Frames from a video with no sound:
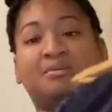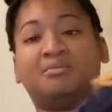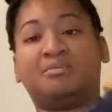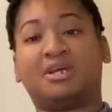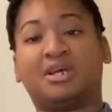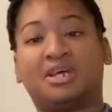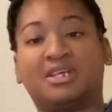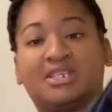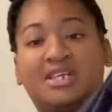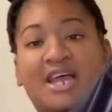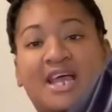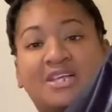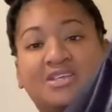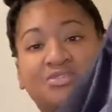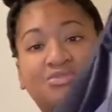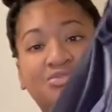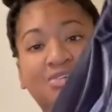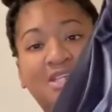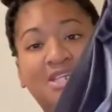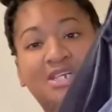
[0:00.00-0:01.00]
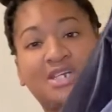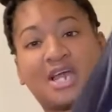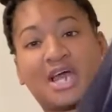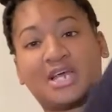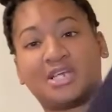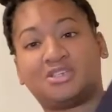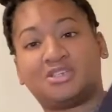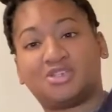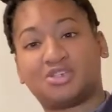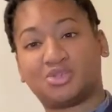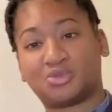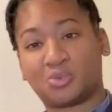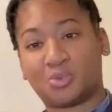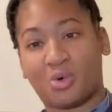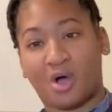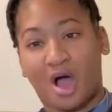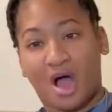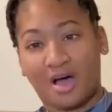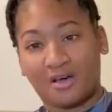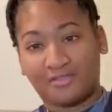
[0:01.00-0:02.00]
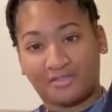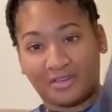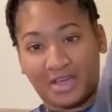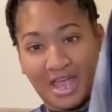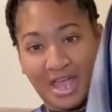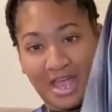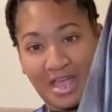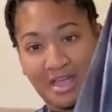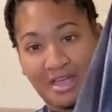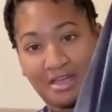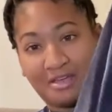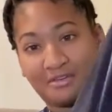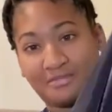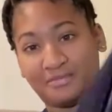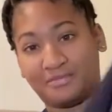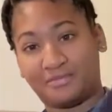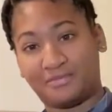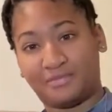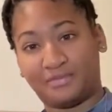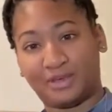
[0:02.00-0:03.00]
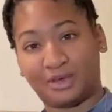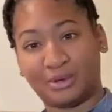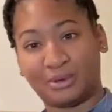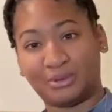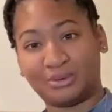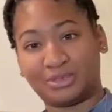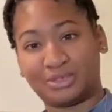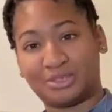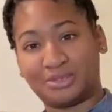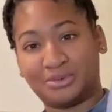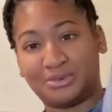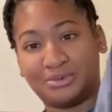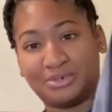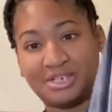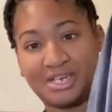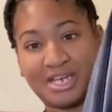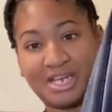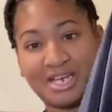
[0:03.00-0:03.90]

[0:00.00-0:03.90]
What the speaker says: because it has a really nice suave feel to it.